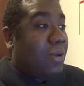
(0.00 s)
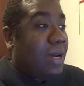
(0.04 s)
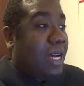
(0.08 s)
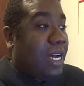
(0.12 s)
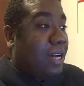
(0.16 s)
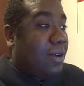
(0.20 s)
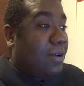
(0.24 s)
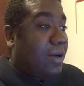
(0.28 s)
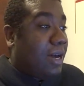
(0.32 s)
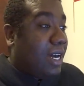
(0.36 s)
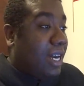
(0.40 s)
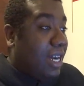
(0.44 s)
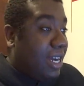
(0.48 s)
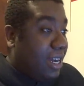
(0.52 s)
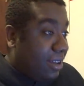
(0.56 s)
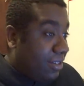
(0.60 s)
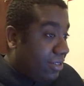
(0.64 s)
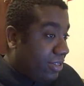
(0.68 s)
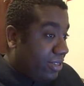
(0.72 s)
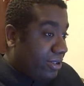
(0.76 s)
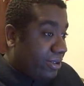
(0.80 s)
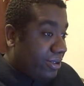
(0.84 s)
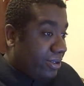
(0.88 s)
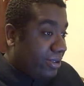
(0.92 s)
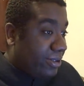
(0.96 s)
while
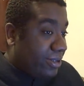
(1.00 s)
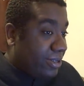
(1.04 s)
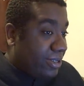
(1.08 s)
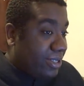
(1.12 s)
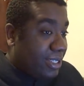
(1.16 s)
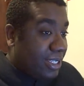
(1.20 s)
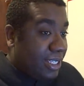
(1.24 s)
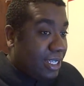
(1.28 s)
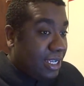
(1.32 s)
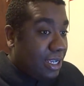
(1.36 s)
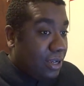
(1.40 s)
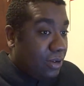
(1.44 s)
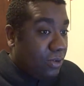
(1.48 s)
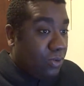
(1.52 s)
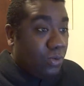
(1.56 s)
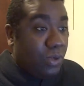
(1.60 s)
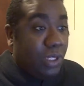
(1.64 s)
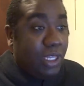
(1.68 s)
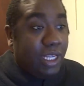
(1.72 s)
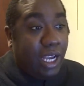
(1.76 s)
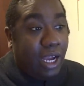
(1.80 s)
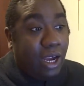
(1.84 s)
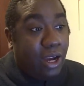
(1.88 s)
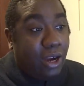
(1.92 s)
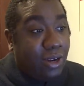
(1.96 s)
others
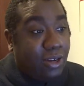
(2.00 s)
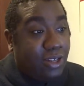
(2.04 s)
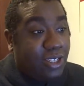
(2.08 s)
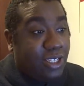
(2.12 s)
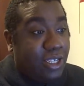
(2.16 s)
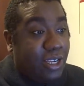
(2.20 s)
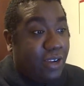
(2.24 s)
really are